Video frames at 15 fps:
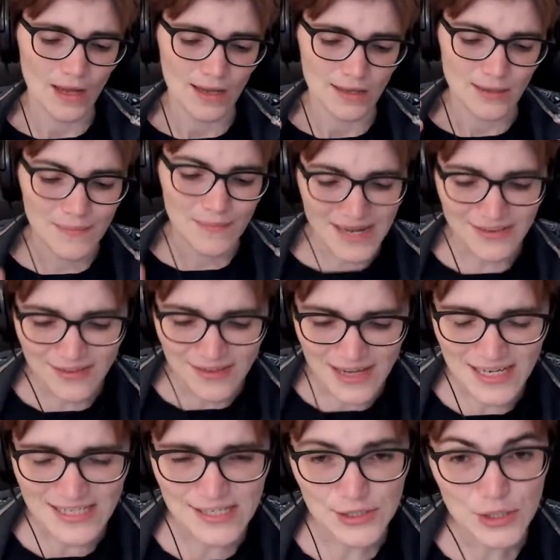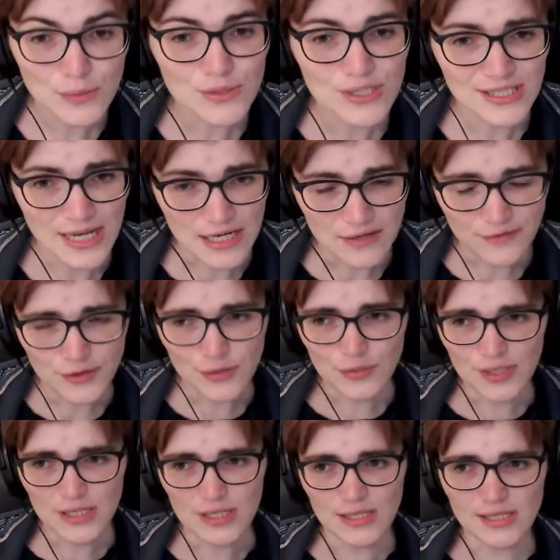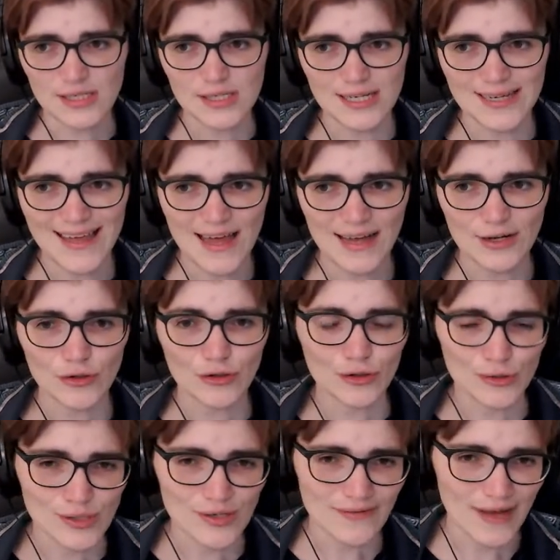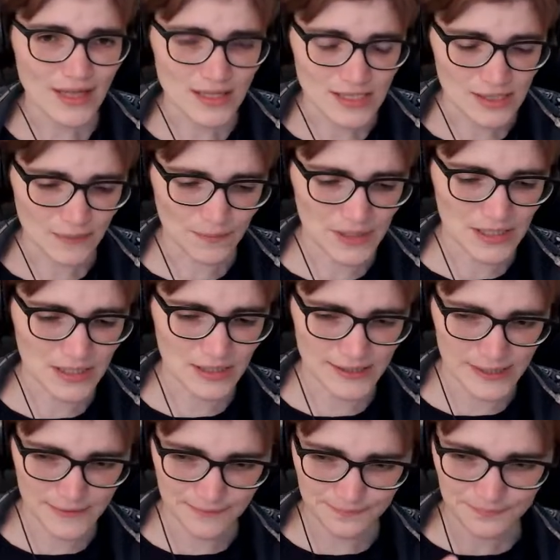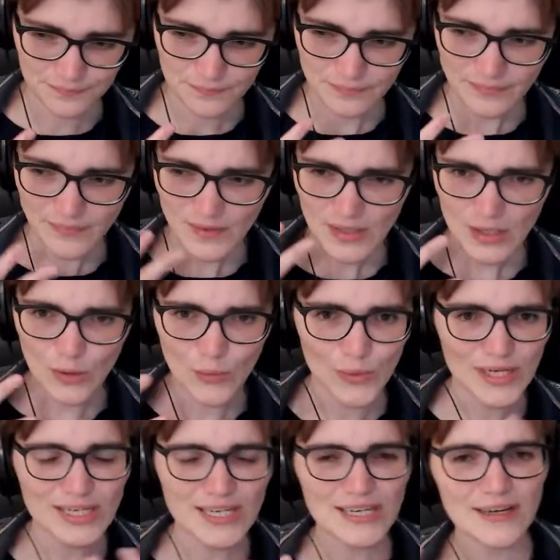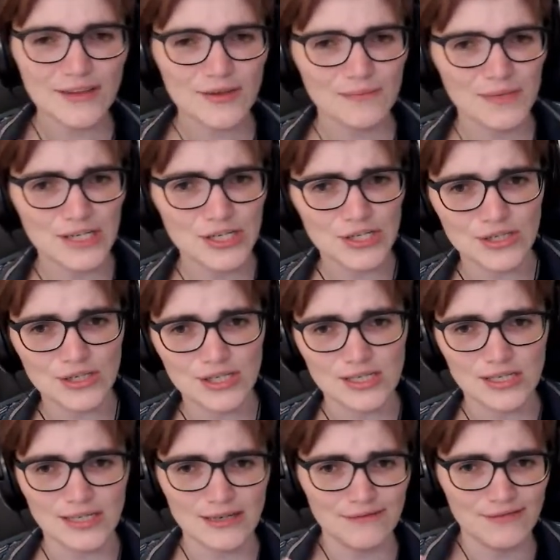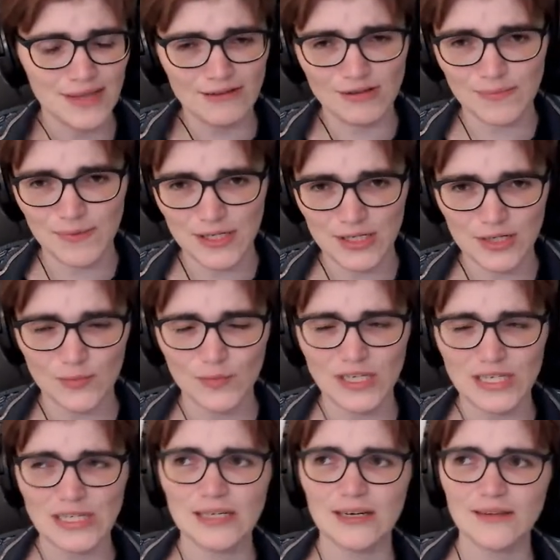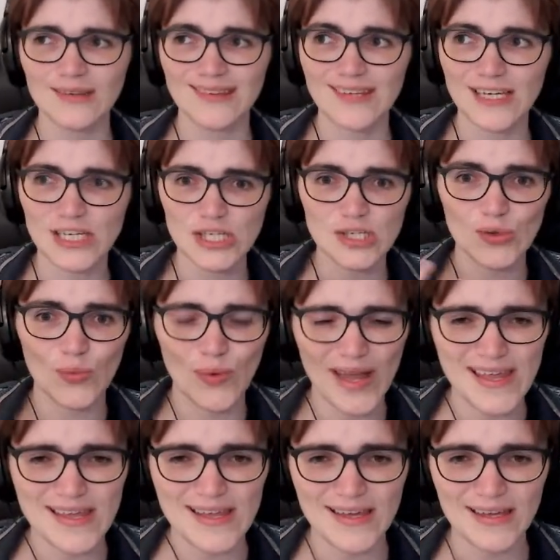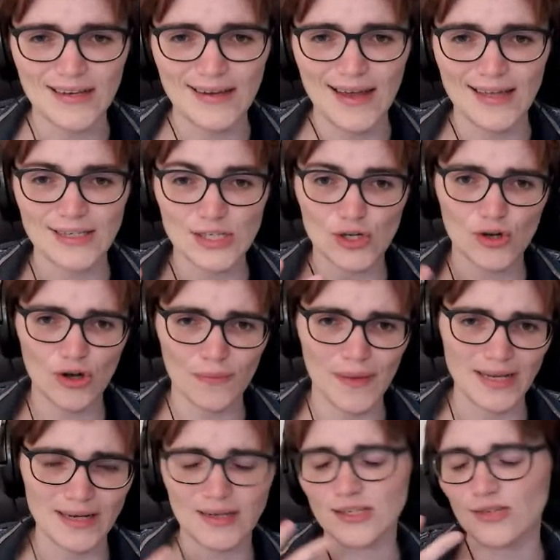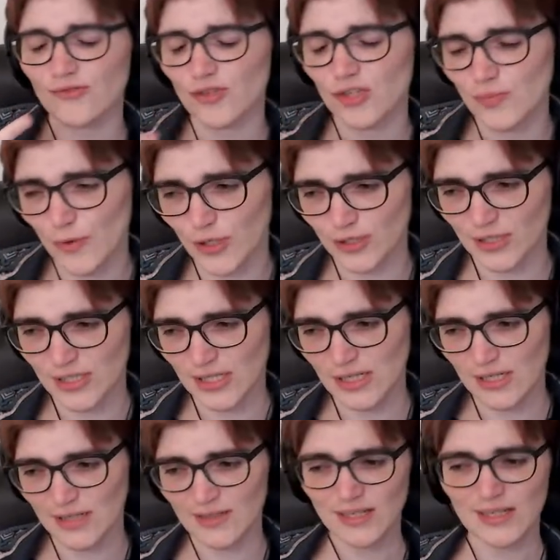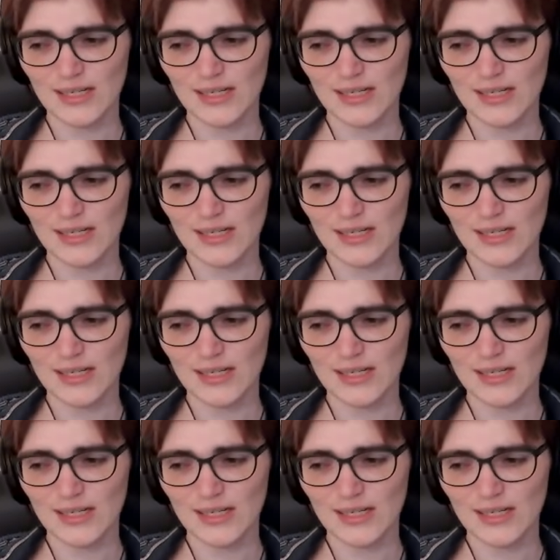The main thing is it's going to take a few years to get a conclusive answer because we need other missions to give their opinion. We need other things to weigh in and to comment and to respond here.